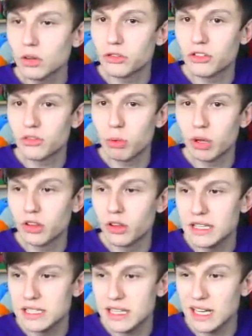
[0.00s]
go to one
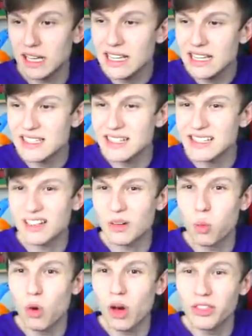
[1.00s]
ninety. At least it's a
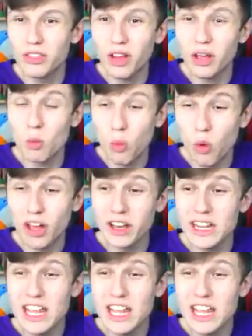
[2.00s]
one ninety-one.